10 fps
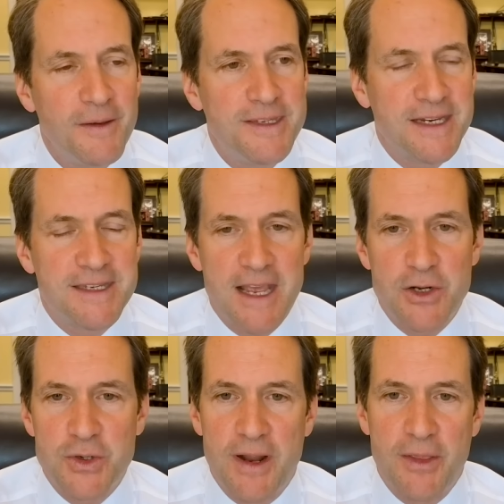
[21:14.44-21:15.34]

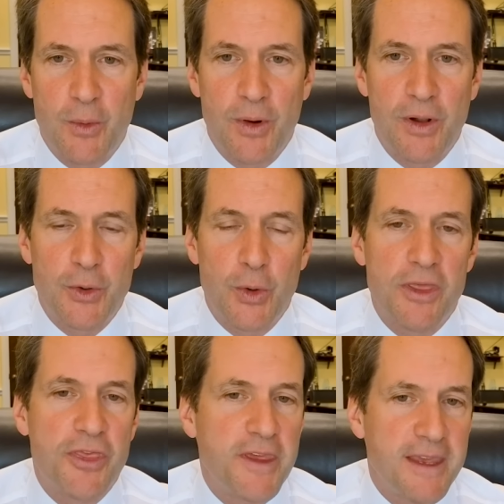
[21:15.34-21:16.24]
dictators around the world who are
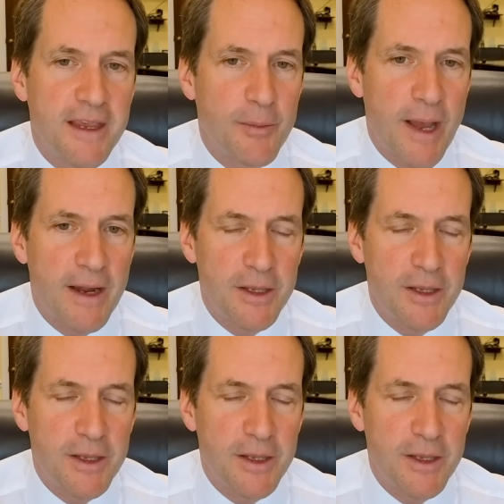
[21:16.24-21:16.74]
thinking about